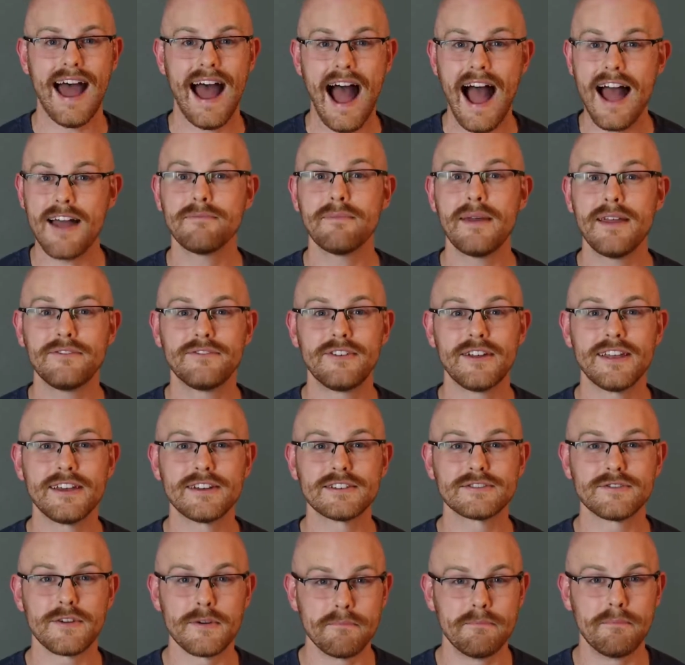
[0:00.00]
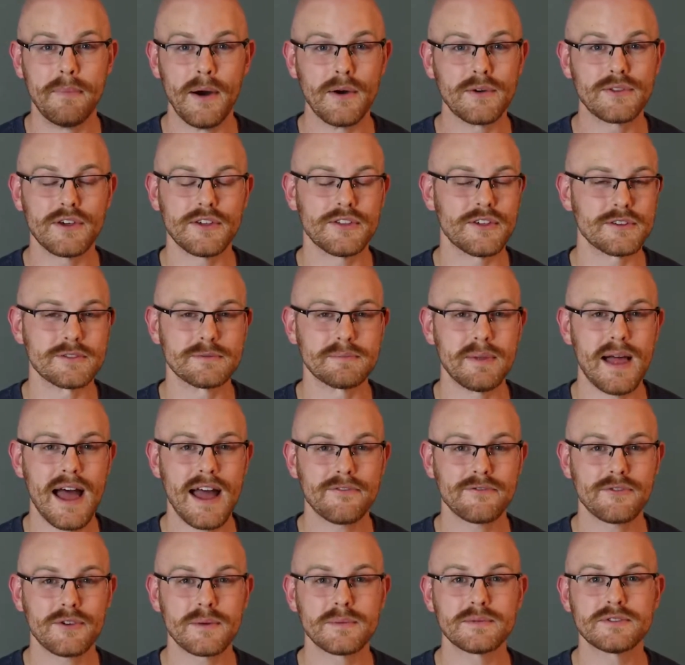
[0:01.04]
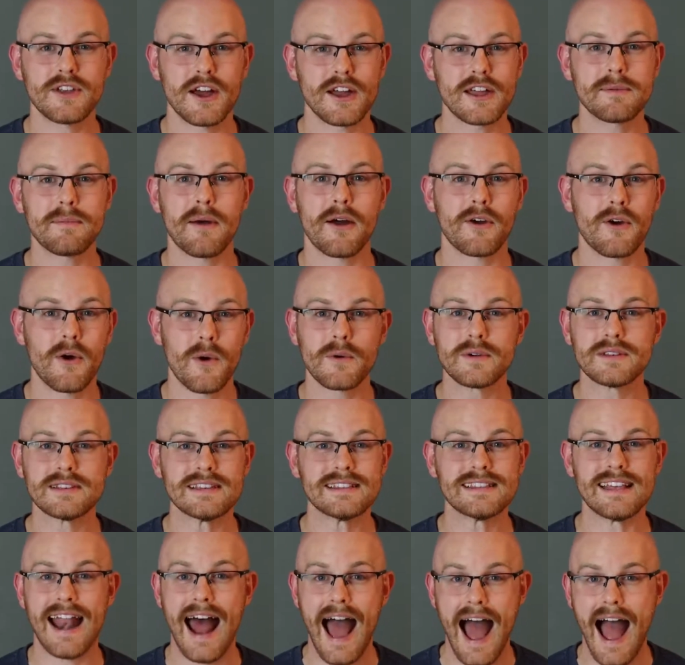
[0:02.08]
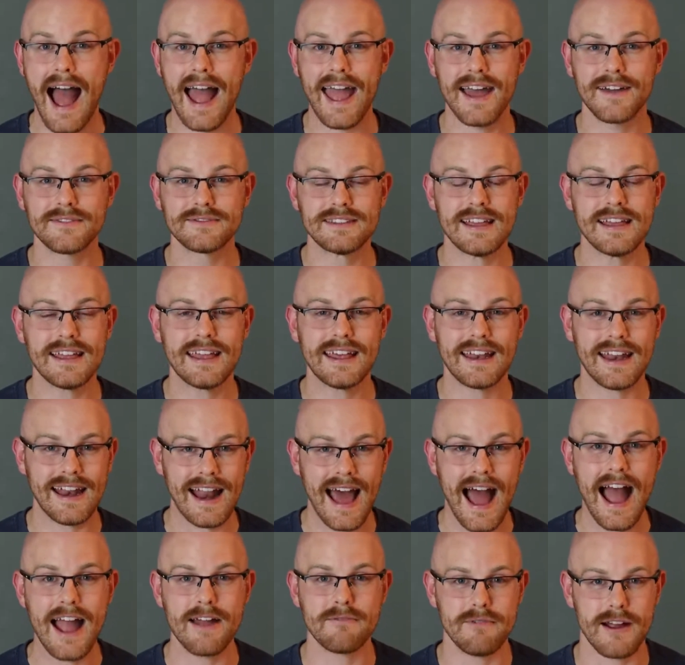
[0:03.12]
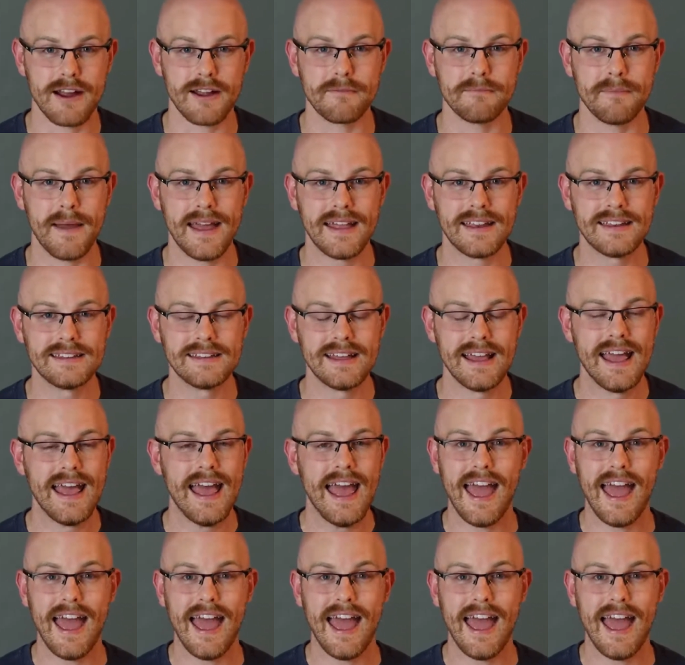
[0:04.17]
I've made videos for both of those platforms talking about courses that I have taken and I recommend.